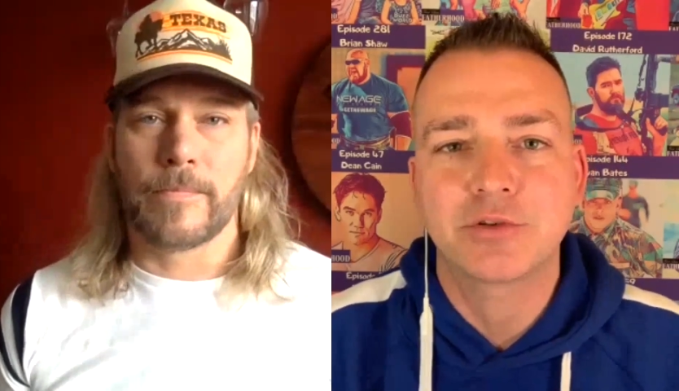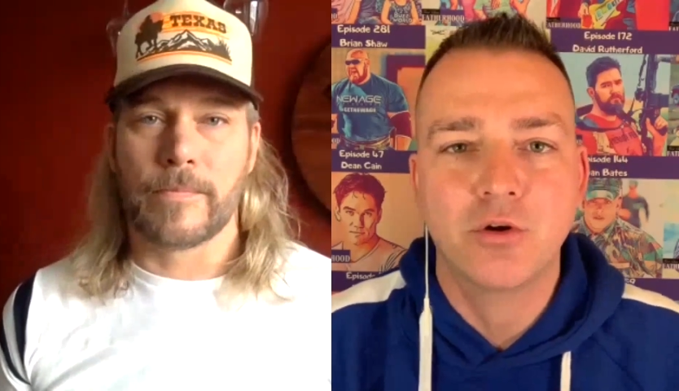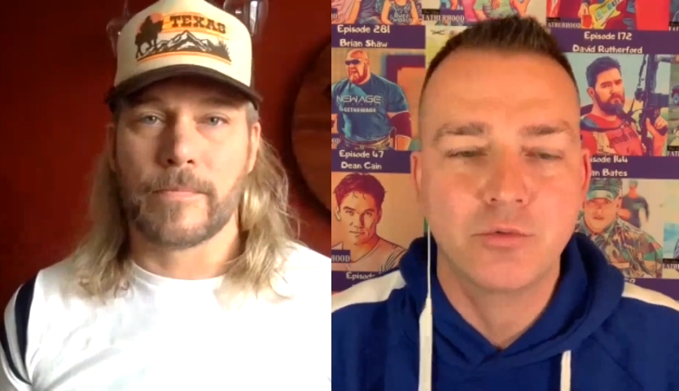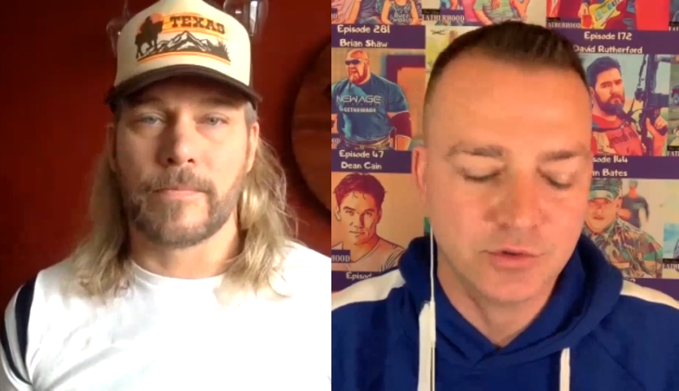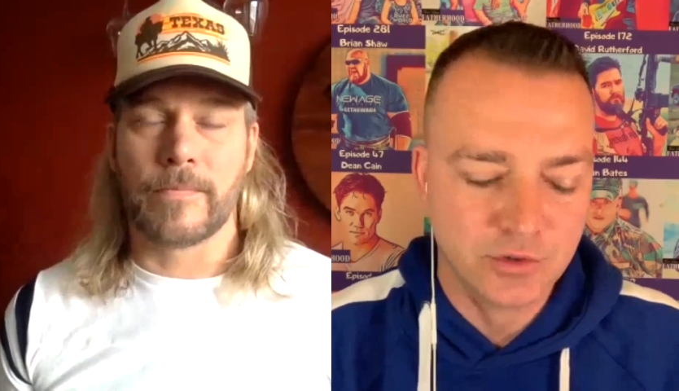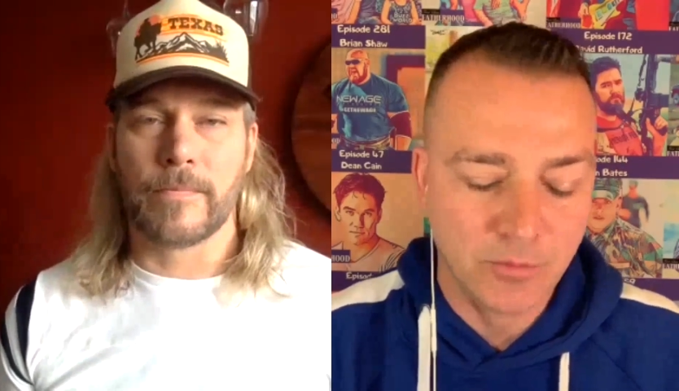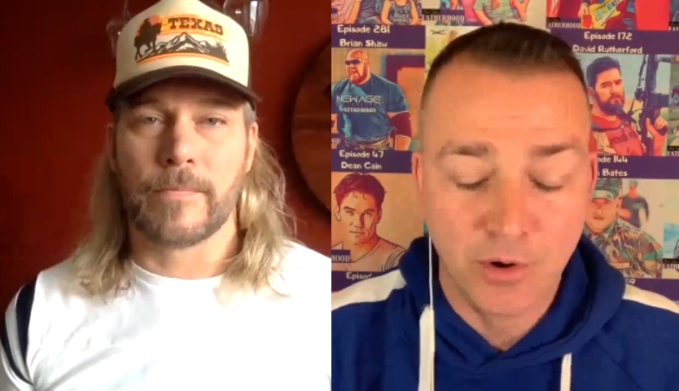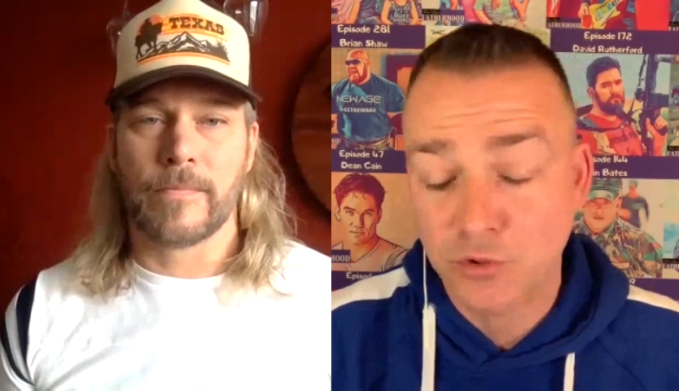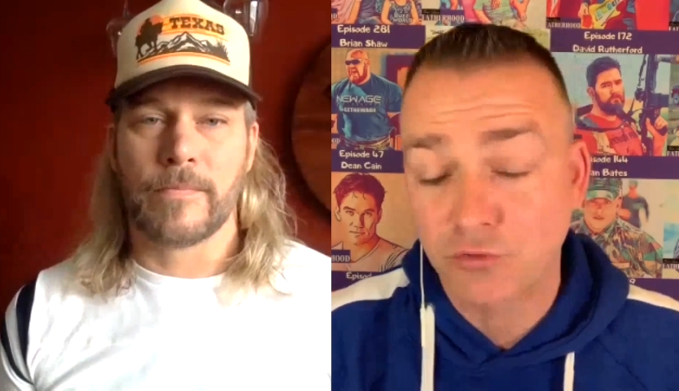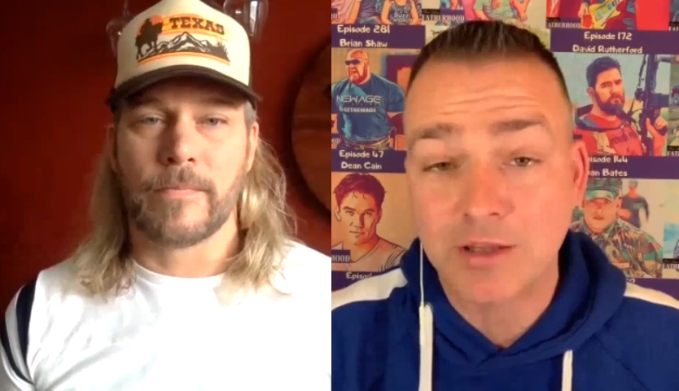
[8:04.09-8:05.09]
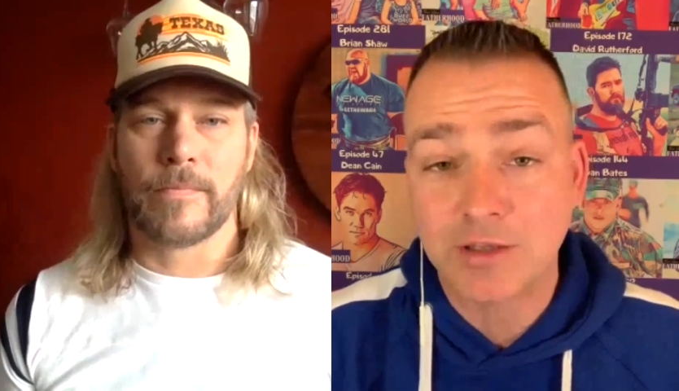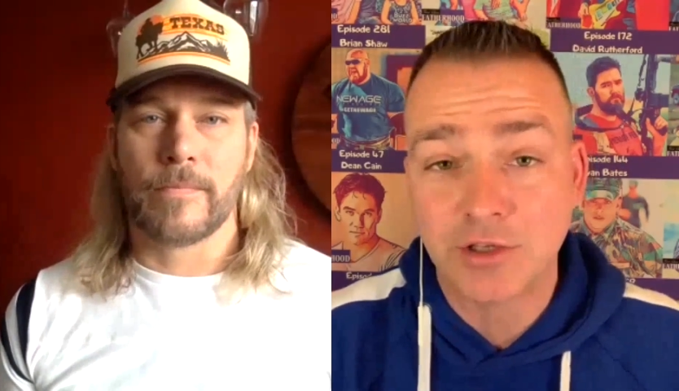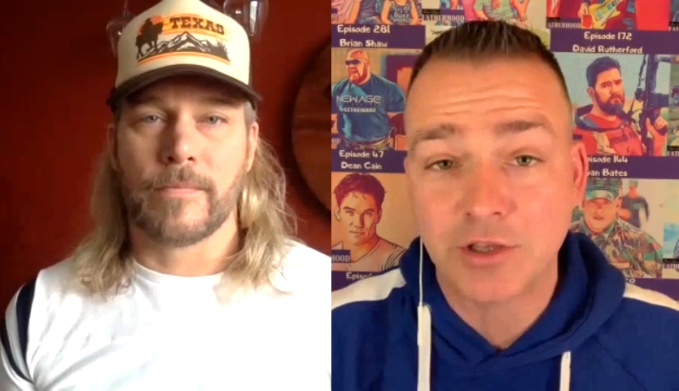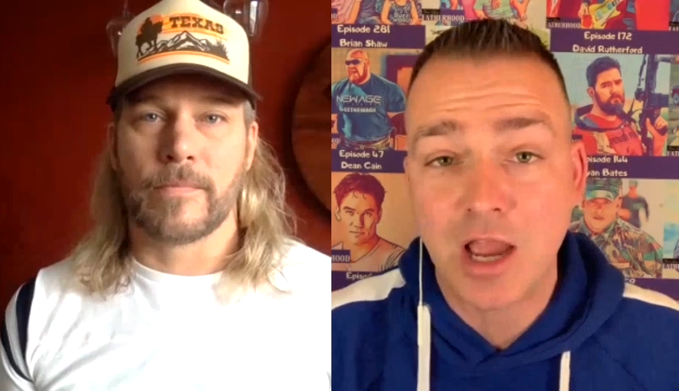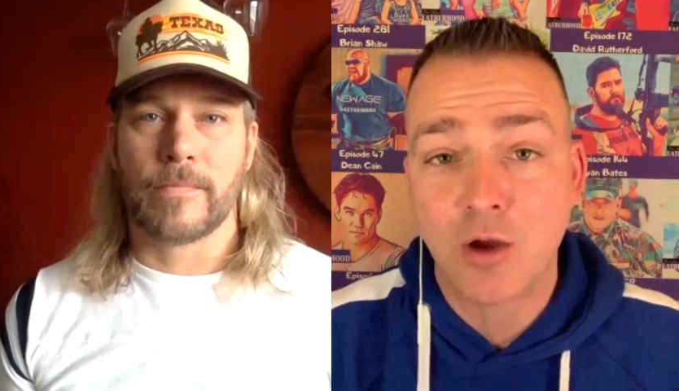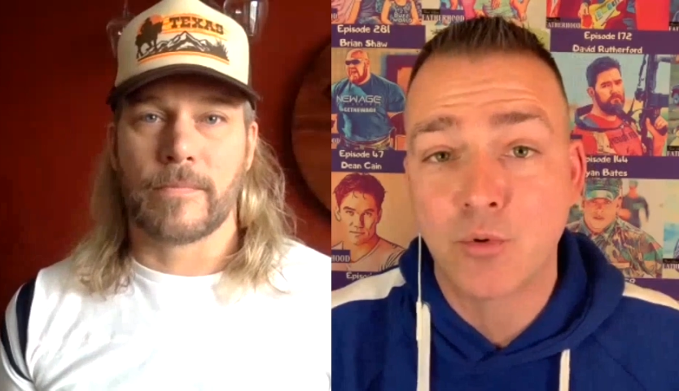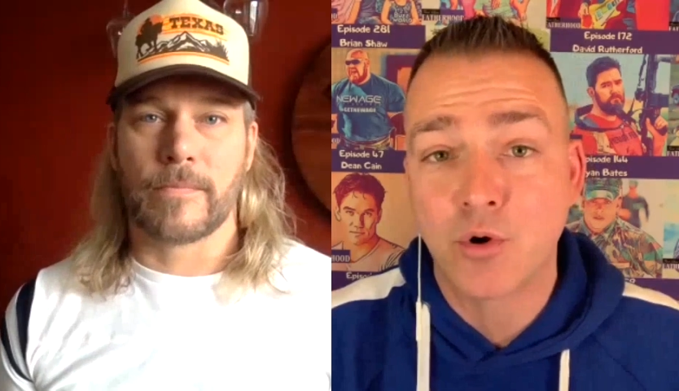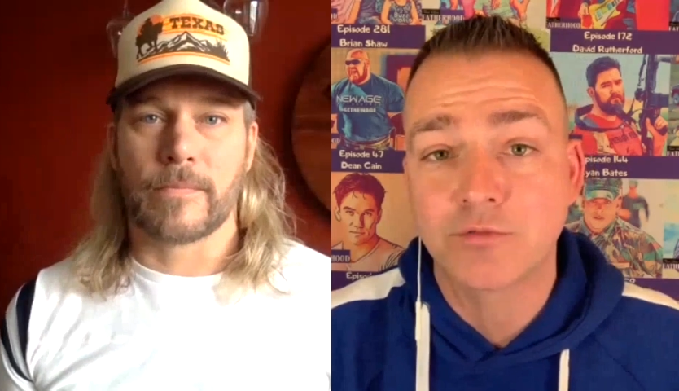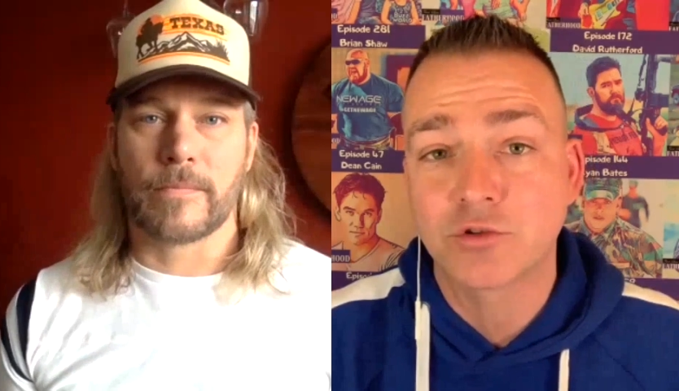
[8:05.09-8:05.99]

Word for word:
Speaker 1: So it was, uh, but it was great to see the outpouring of